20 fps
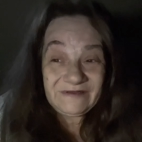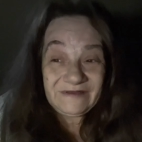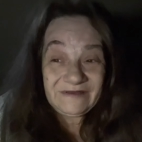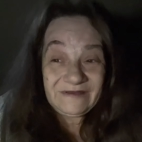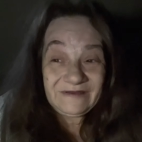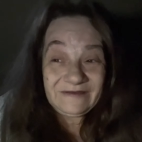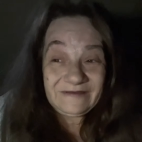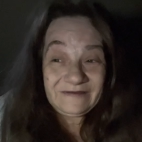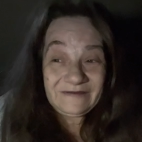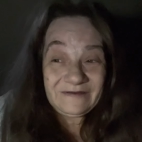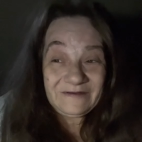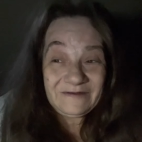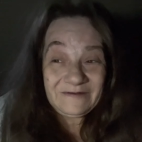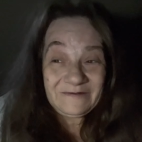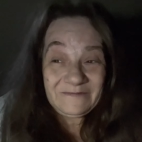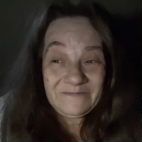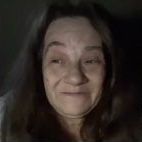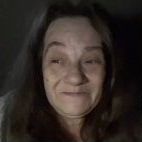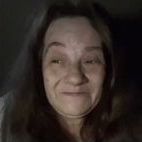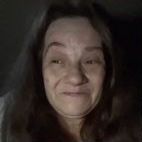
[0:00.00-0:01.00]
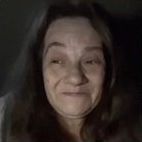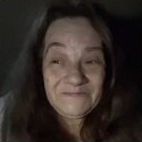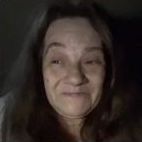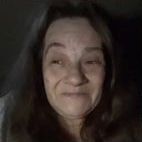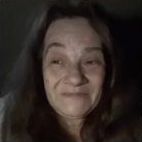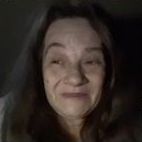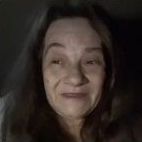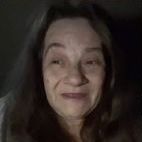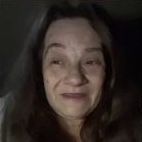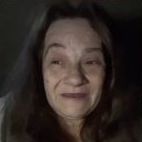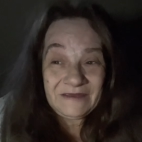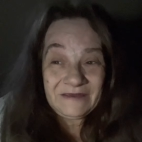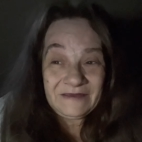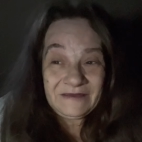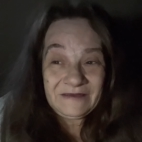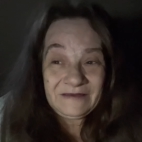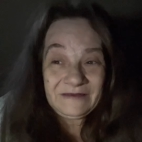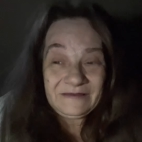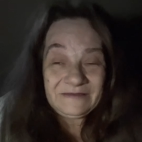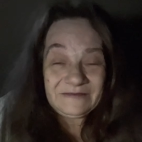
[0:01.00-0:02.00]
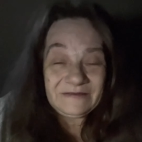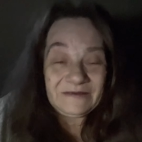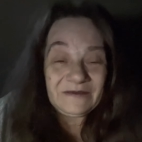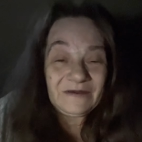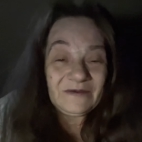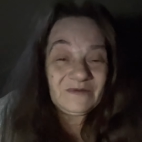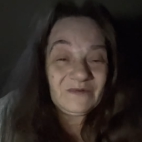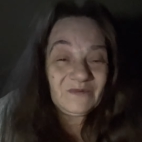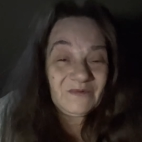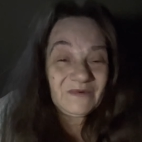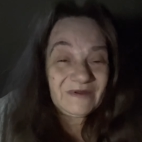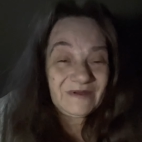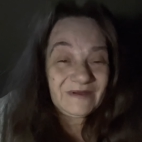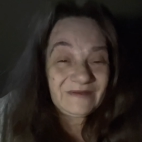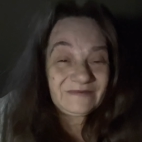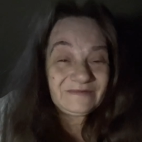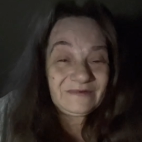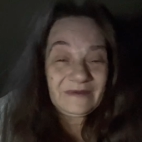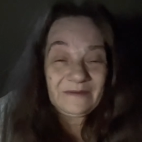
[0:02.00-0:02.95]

And uh, the other one, I,